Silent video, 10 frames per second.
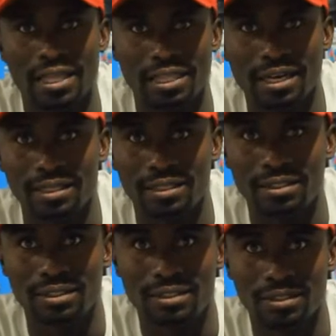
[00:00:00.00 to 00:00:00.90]
that
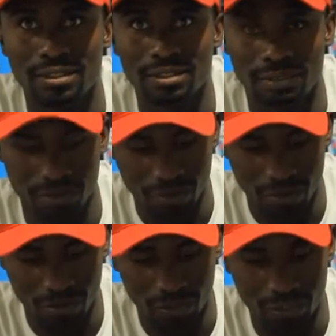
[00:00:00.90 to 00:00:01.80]
is
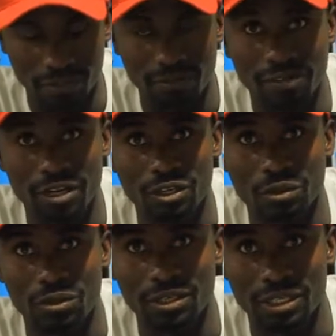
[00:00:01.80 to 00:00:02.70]
what the value you want
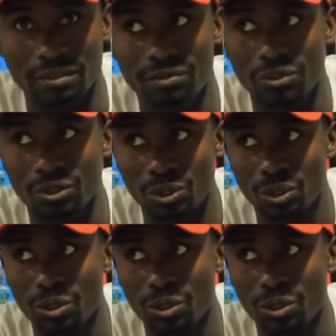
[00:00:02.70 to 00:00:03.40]
to give to your